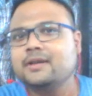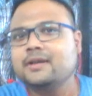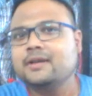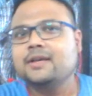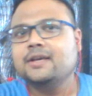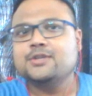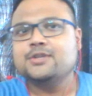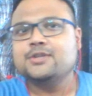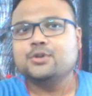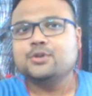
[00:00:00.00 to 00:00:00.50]

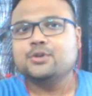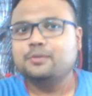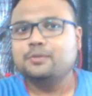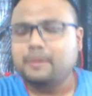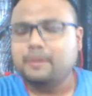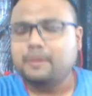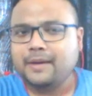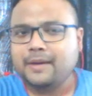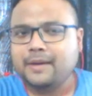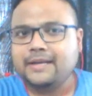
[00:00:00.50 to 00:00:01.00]
So bye
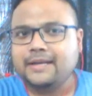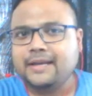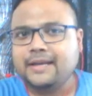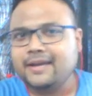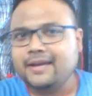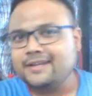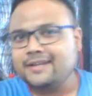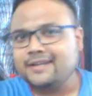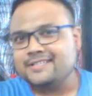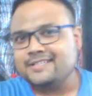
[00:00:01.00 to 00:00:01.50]
bye, take
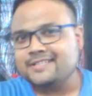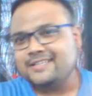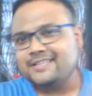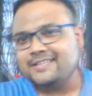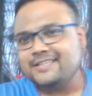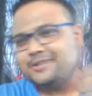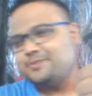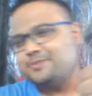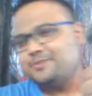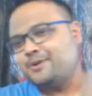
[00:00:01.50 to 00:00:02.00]
care, see you
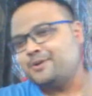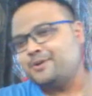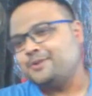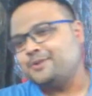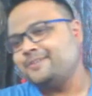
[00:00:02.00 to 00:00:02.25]
tomorrow.